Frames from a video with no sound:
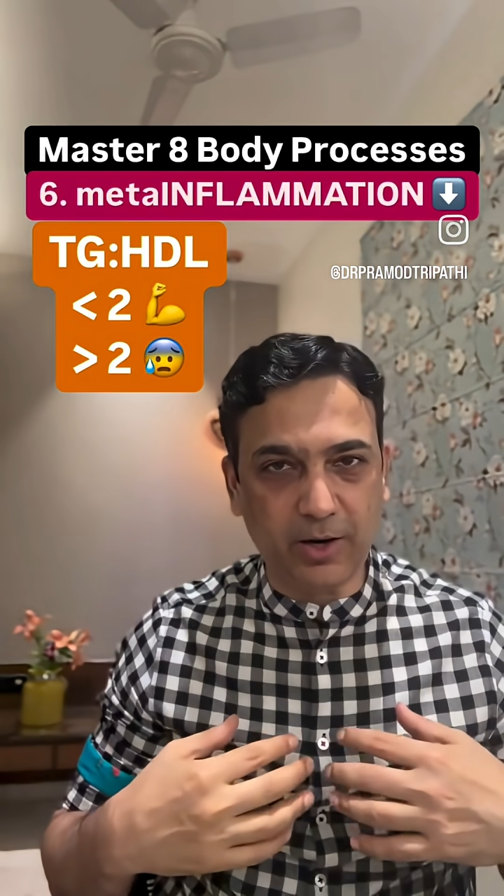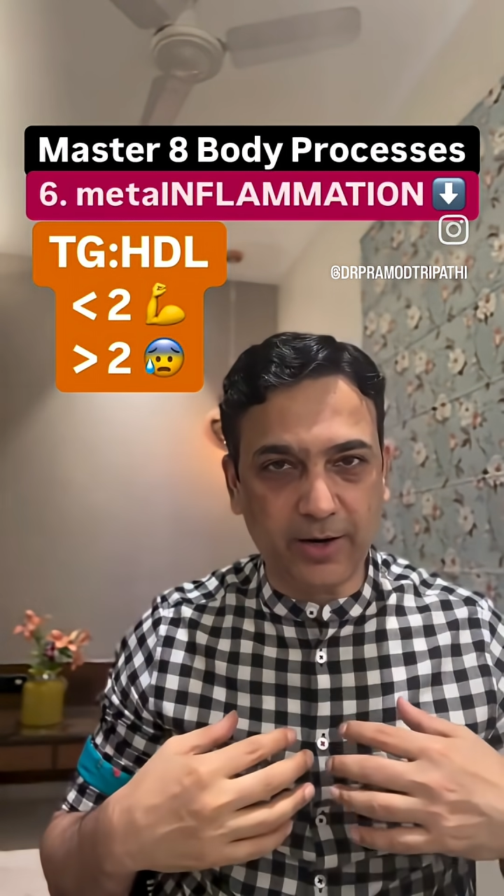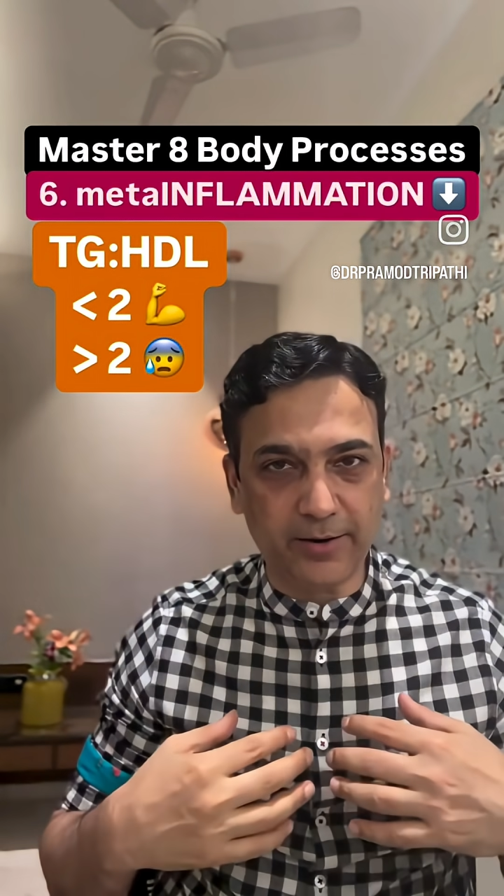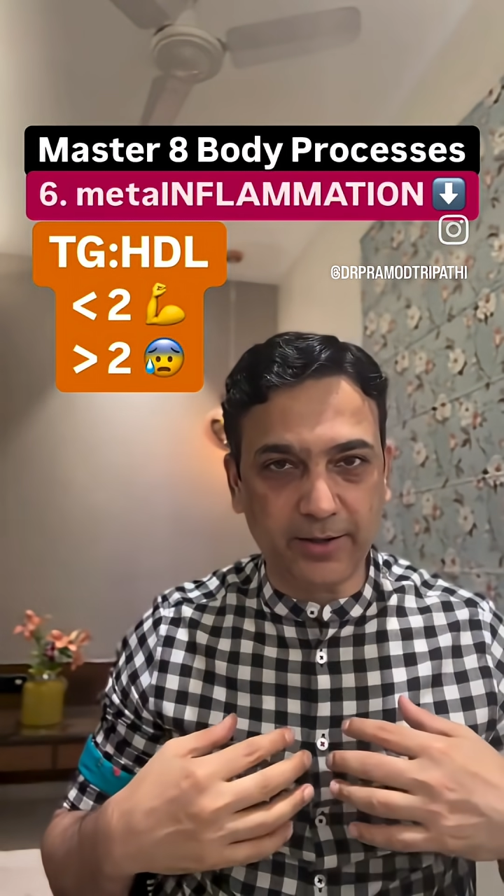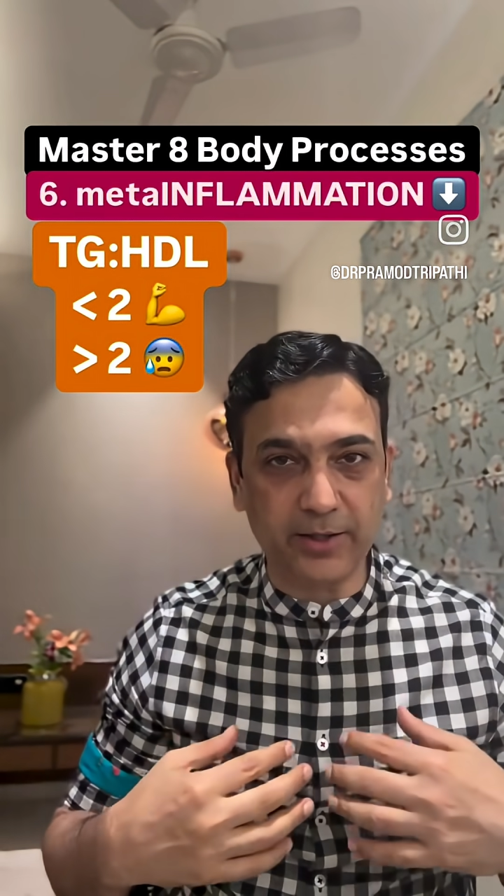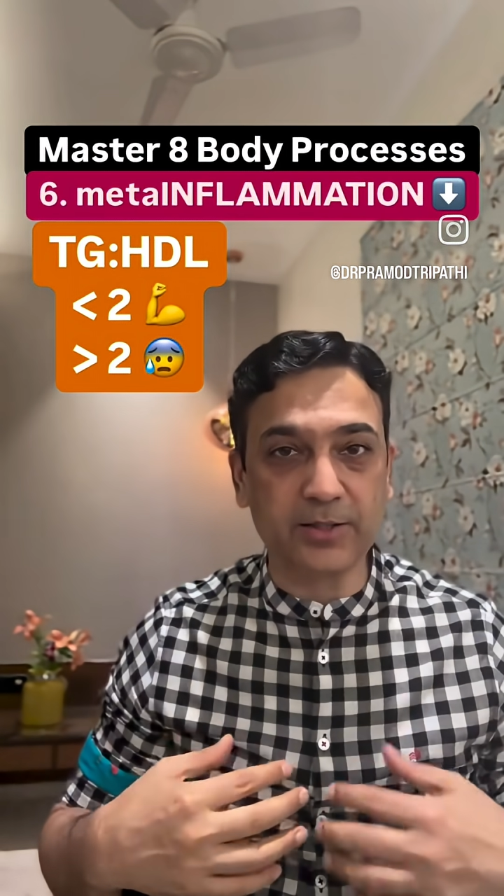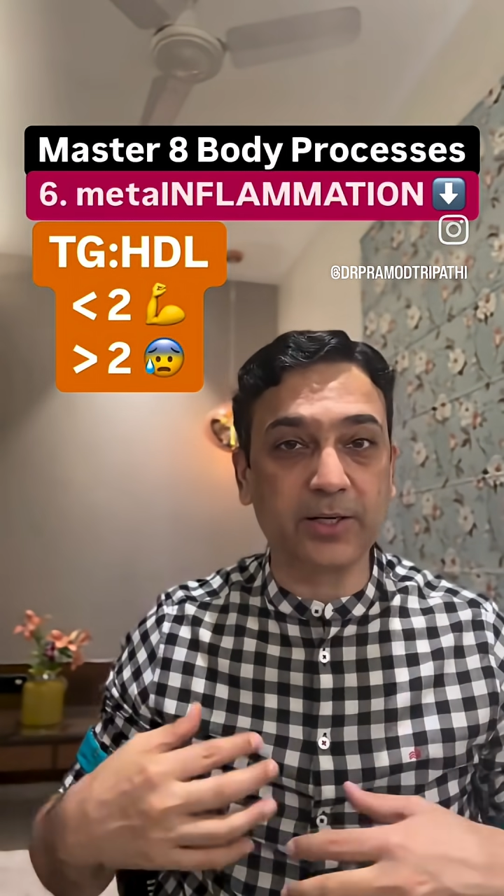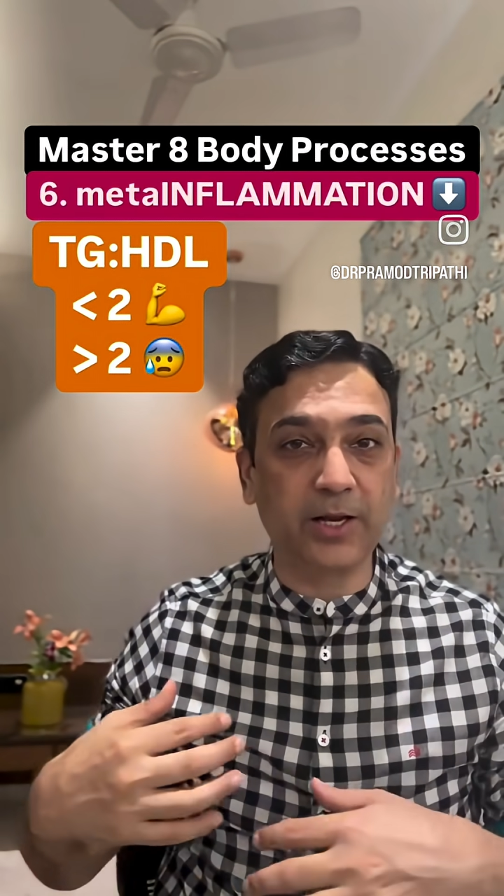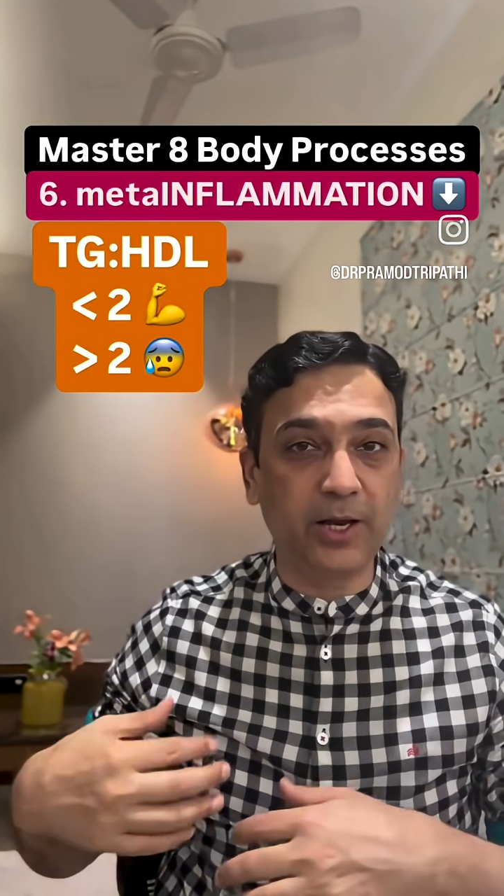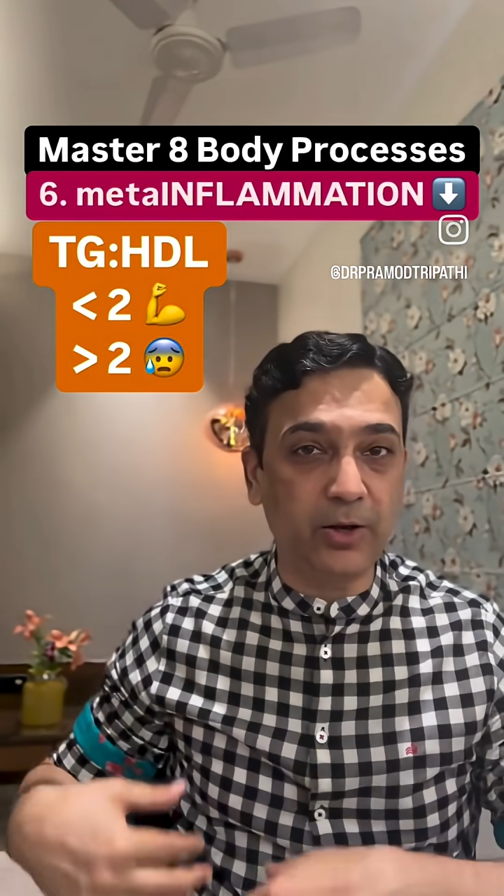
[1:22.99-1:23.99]

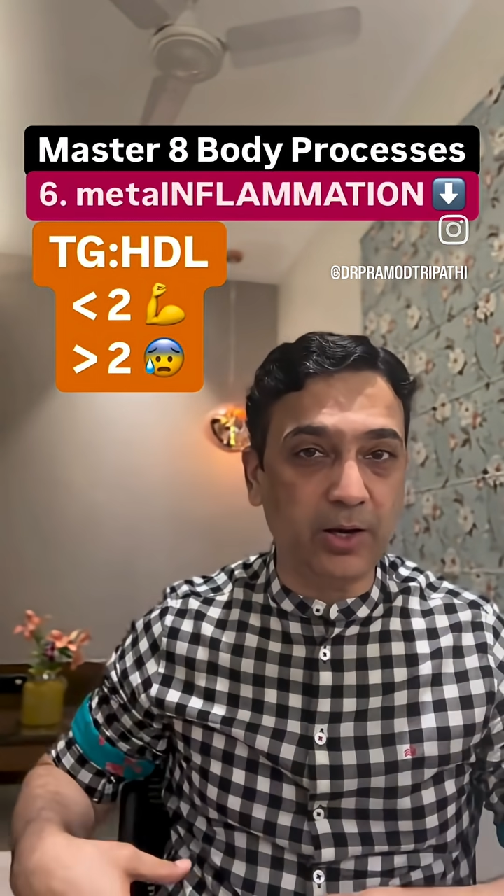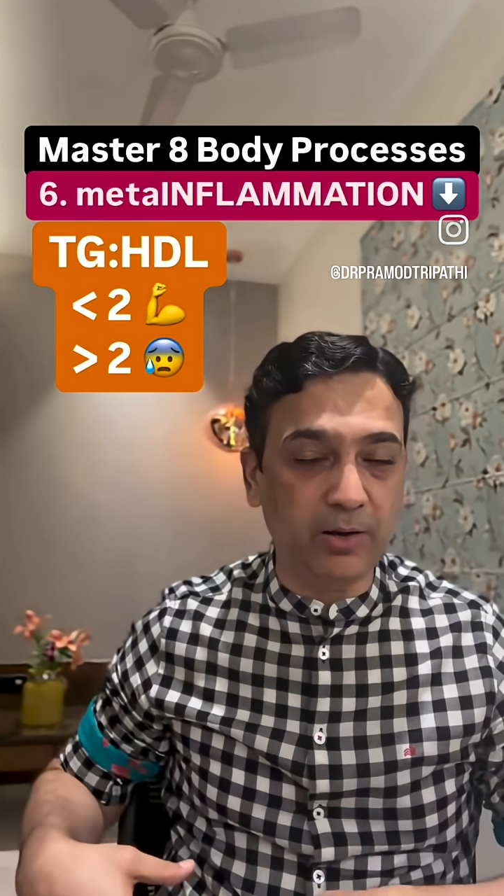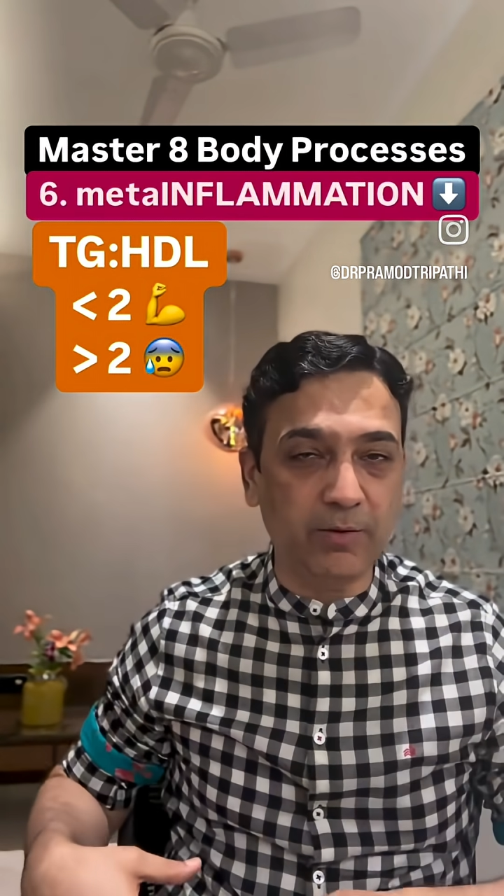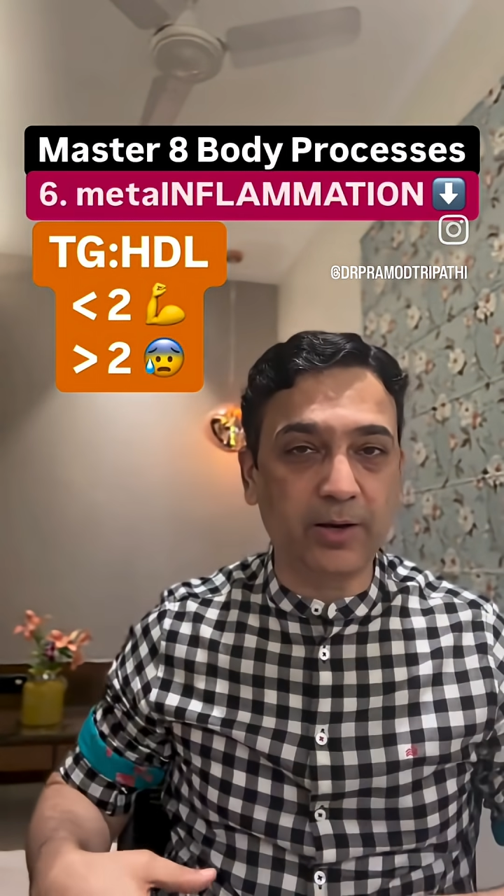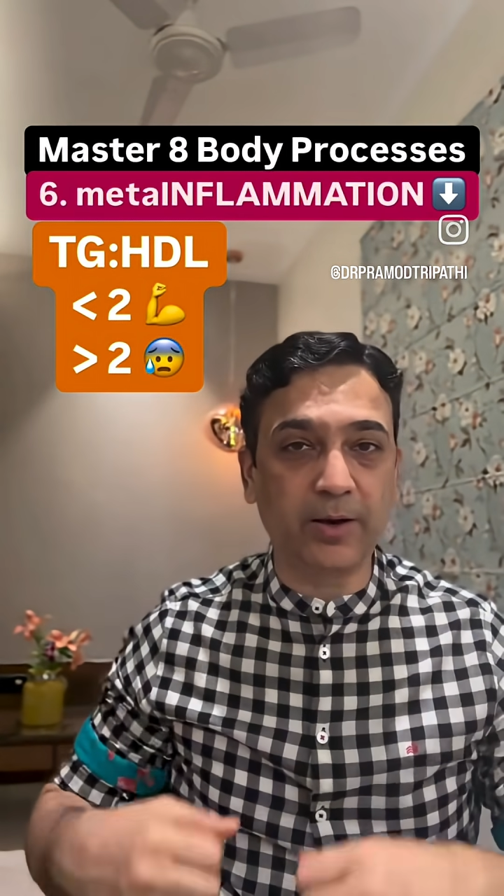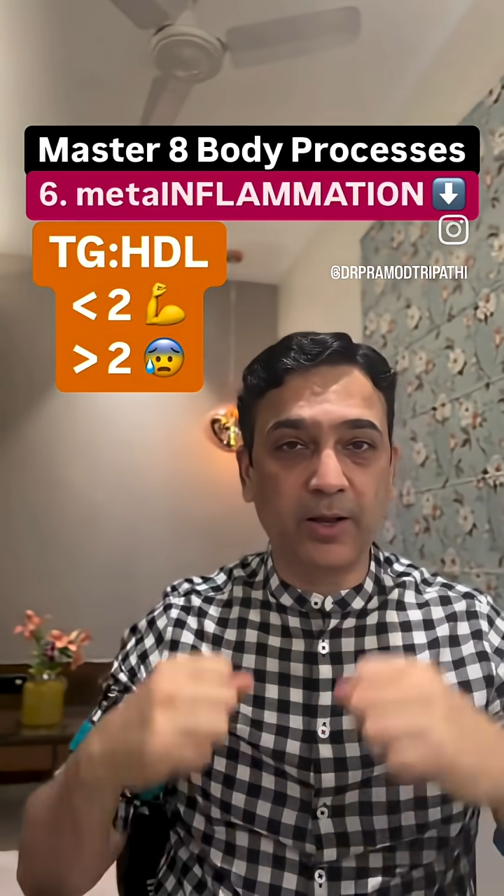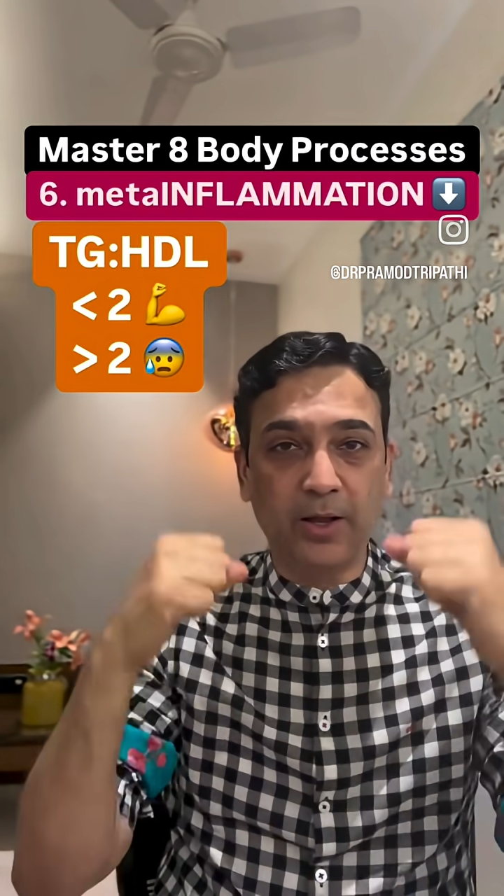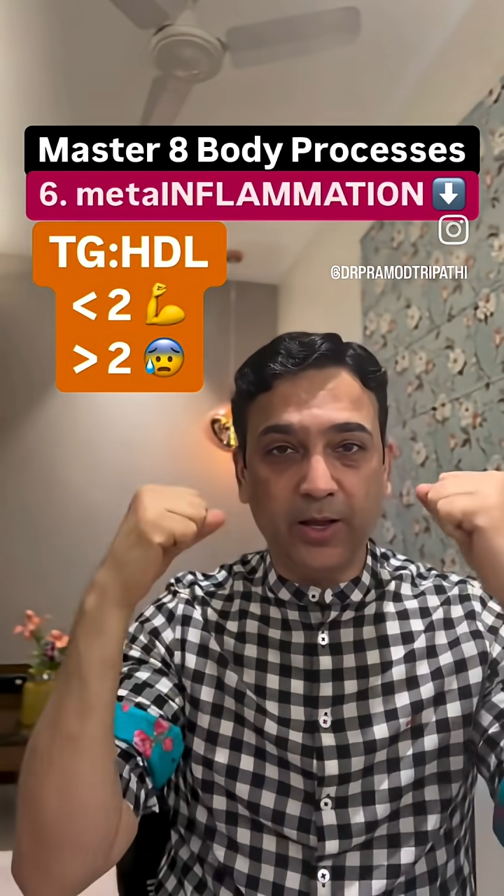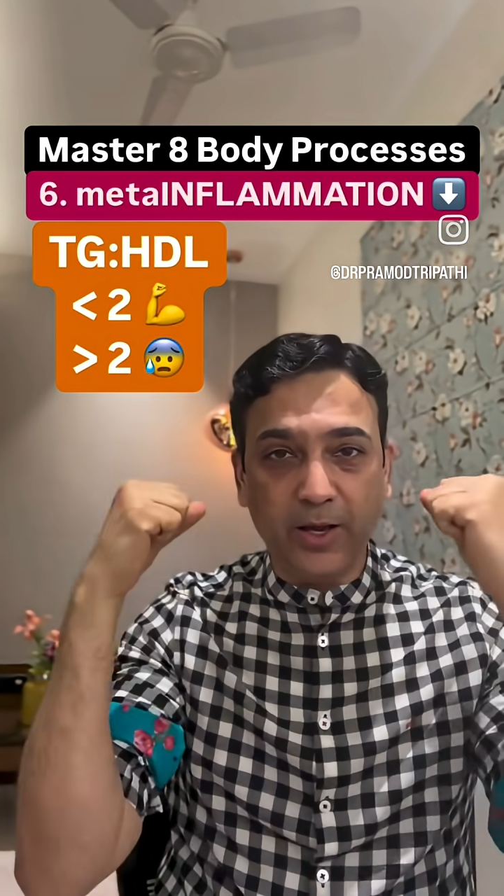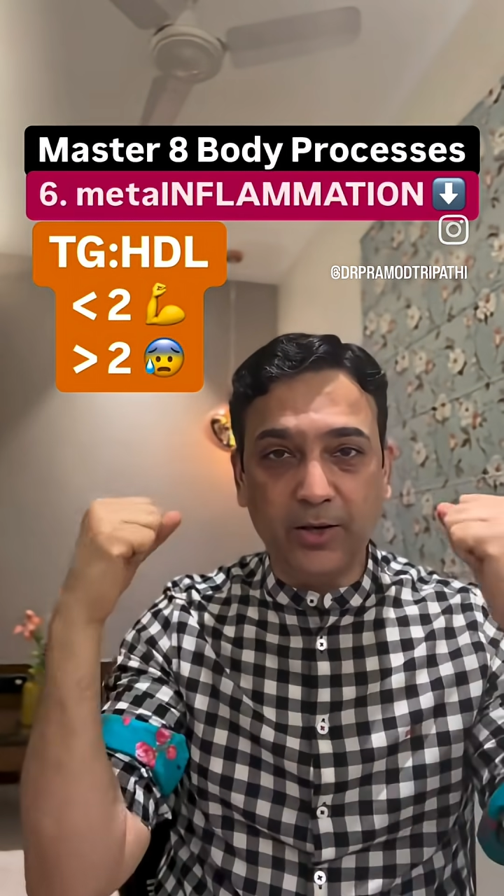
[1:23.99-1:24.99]
arteries, in your liver,